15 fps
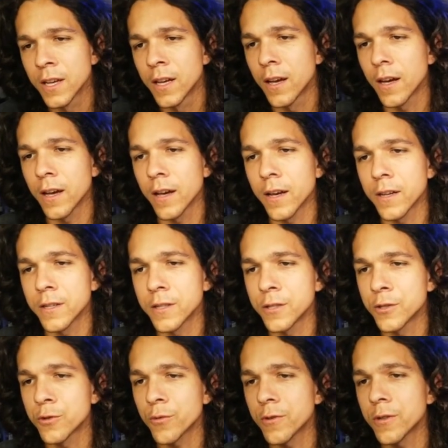Uh,
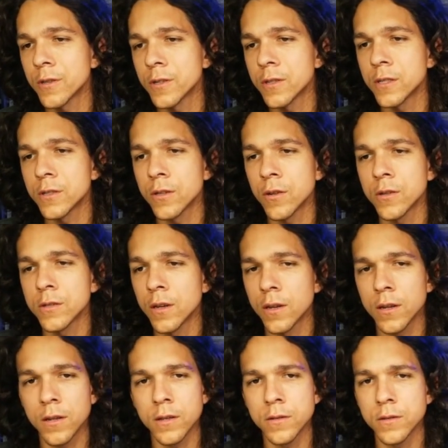George,
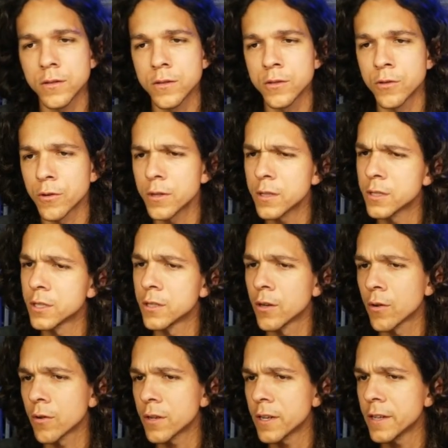uh, George,
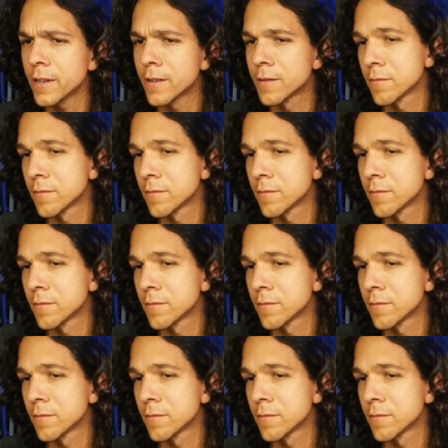Jorge.